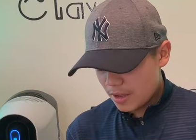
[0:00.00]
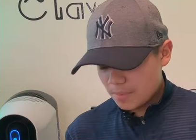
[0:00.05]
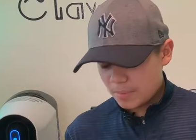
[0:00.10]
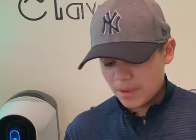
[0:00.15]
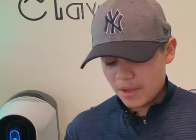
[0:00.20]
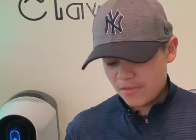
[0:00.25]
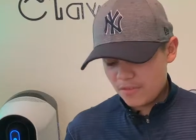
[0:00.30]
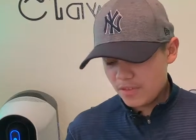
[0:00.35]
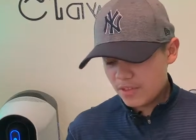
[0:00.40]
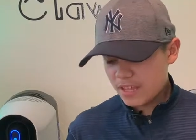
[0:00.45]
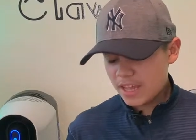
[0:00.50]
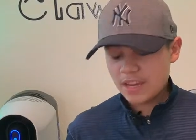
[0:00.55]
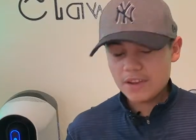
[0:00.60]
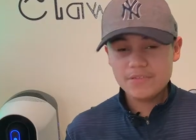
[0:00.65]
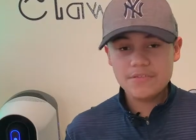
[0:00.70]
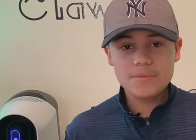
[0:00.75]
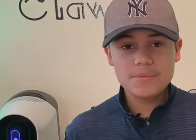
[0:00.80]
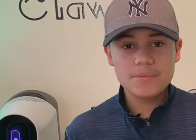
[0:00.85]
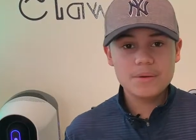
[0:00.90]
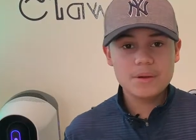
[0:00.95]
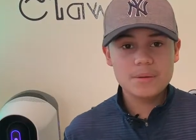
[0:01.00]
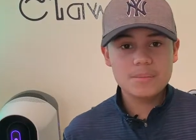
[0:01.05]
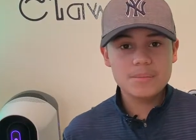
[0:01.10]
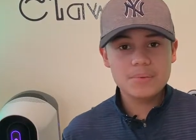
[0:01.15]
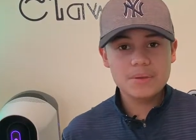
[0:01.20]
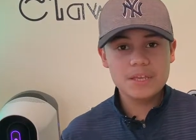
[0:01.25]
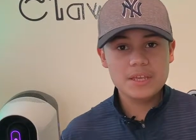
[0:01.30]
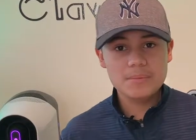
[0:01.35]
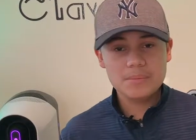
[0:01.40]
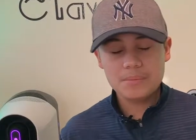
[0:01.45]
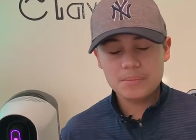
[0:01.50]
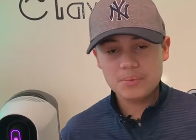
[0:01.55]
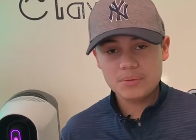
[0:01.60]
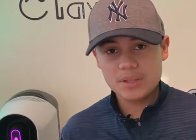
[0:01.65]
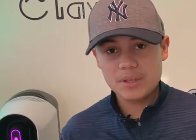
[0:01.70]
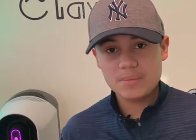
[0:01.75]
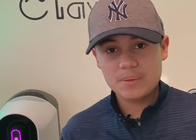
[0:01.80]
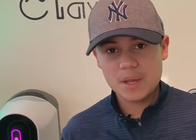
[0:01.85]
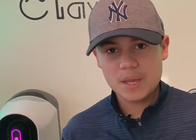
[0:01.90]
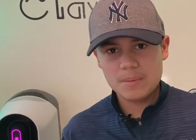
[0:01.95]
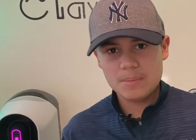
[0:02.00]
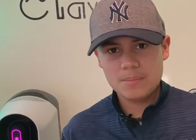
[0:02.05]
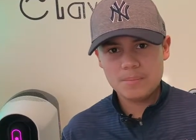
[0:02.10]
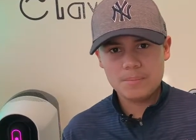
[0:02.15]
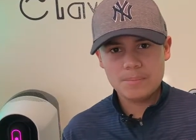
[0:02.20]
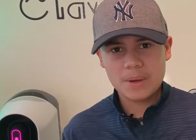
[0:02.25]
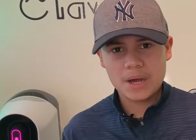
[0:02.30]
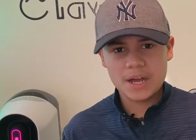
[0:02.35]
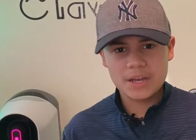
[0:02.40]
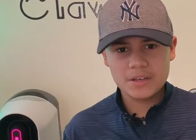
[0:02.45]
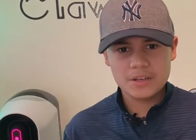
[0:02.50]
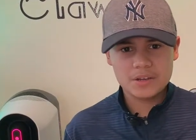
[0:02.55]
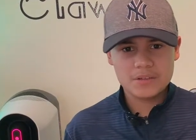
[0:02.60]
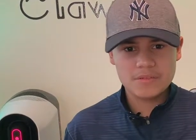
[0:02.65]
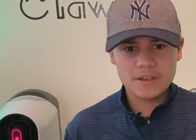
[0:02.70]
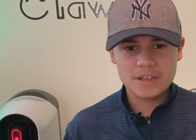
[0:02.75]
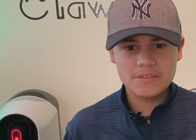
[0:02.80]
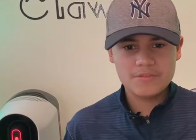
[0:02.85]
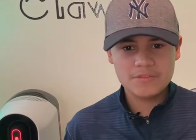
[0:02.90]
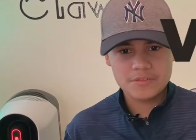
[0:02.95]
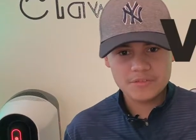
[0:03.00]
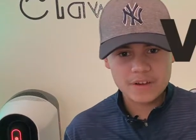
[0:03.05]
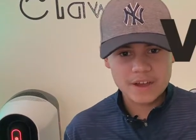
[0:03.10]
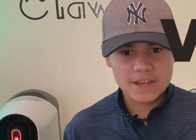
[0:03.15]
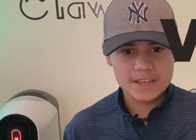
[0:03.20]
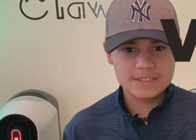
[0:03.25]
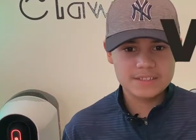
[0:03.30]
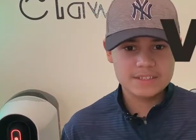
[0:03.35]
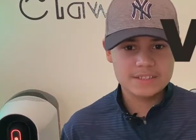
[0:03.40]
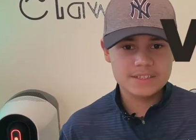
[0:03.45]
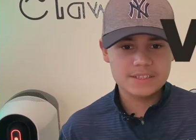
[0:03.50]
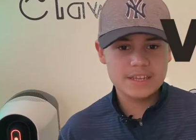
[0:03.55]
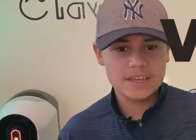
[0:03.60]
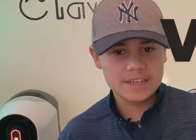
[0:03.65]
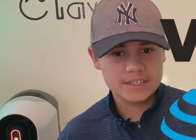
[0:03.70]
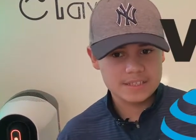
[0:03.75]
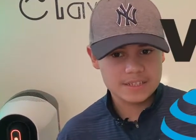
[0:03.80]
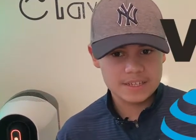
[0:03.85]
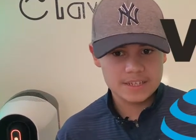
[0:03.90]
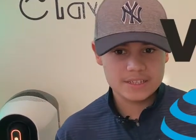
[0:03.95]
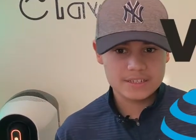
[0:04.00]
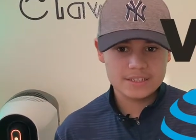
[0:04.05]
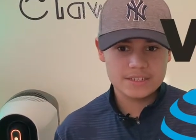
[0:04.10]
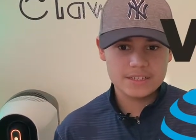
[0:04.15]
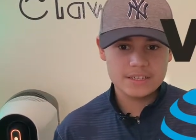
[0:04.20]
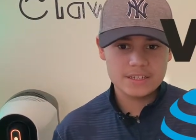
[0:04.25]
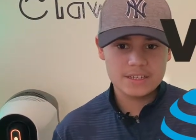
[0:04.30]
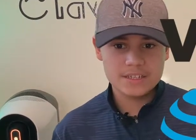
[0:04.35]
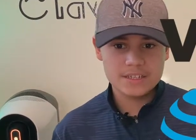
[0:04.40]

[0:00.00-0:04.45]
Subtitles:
But if you get it from a prepaid buyer like Verizon, AT&T,